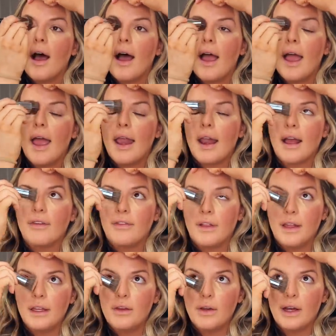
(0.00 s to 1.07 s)
and I feel
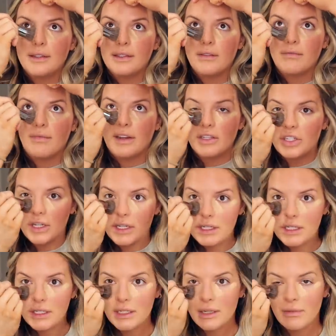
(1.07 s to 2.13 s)
like you guys have
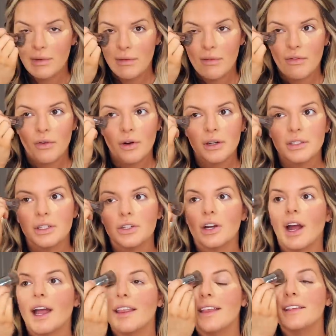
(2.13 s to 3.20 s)
mentioned to me before to
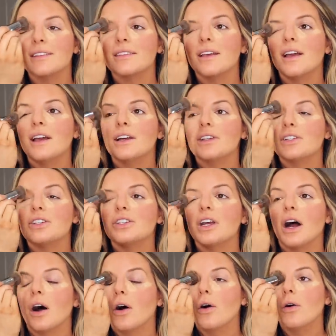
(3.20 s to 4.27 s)
try this
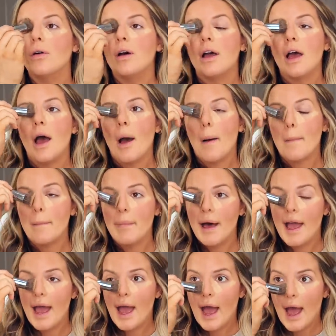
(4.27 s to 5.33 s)
show,
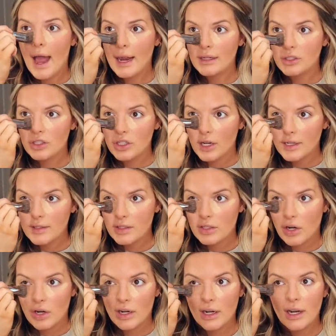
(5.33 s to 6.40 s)
but I just
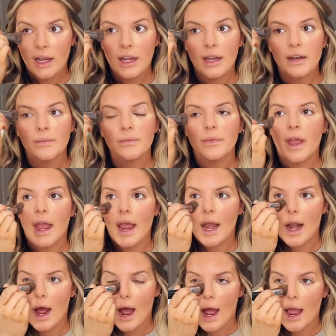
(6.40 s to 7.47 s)
started it
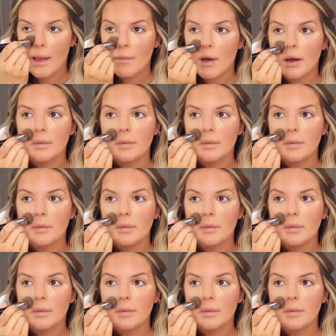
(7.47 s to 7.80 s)
and I'm